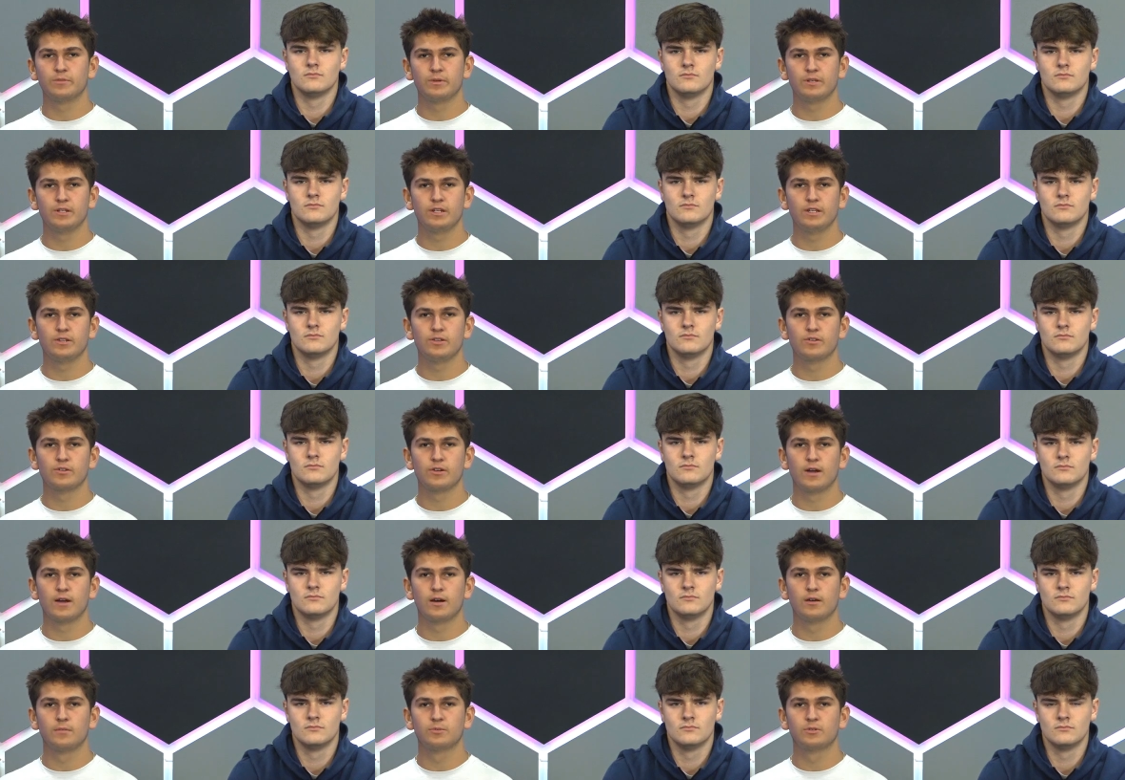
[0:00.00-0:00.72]
Speaker 1: and we need
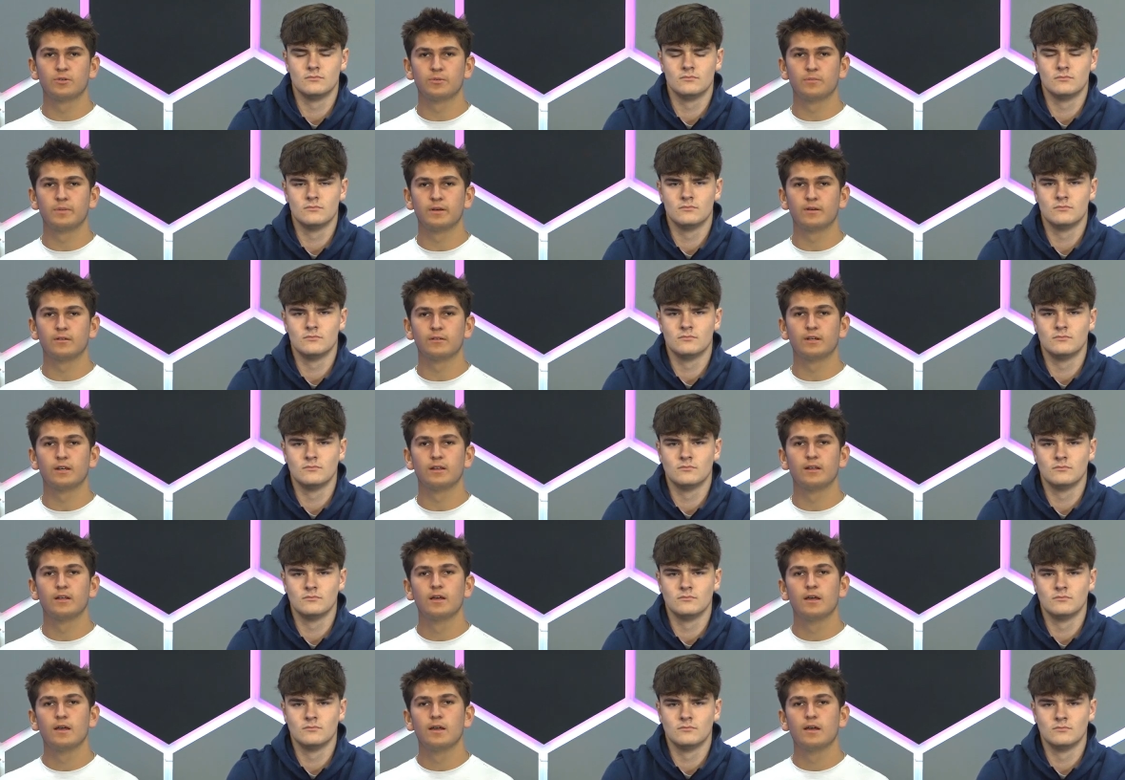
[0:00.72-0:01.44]
your help to build it.
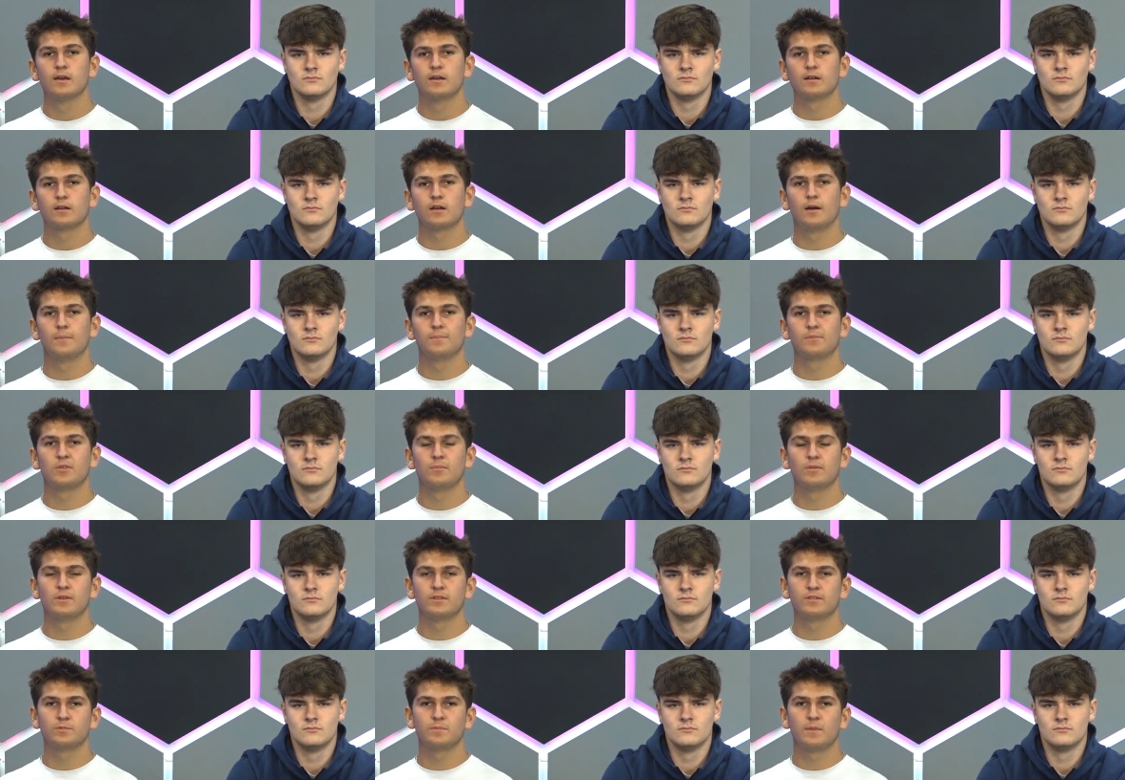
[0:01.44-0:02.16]
Come to
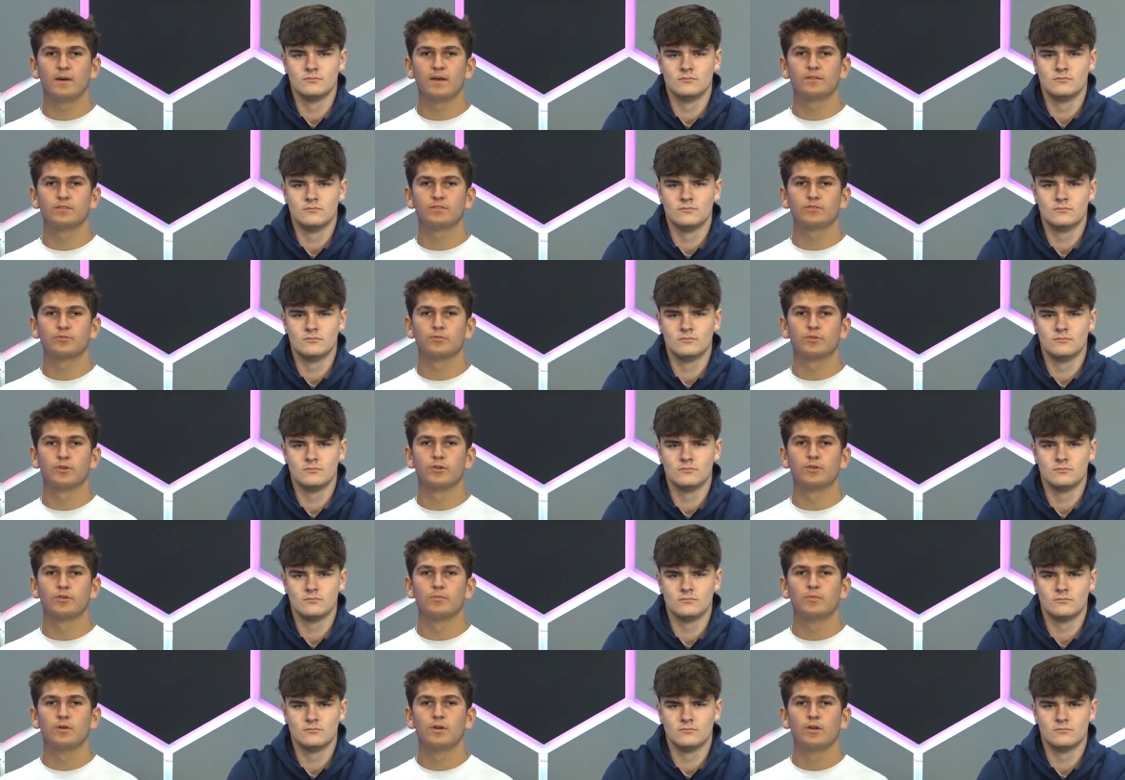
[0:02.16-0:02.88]
Miss Spence's
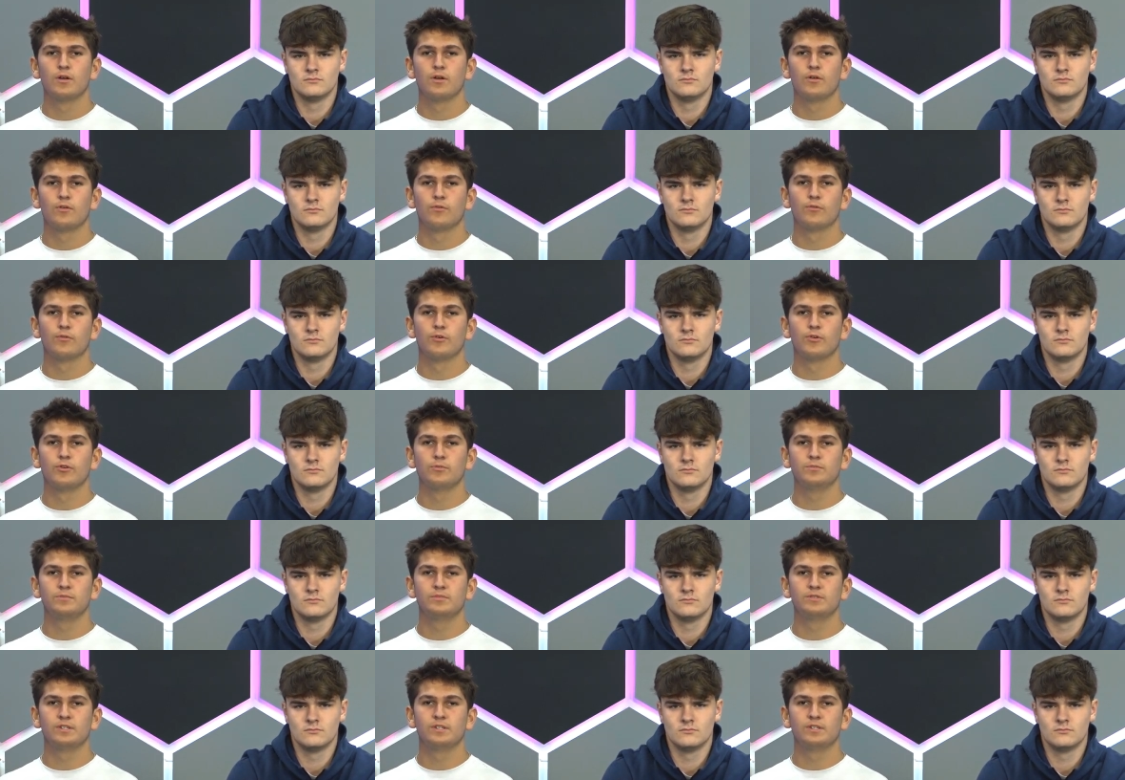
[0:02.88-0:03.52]
room, room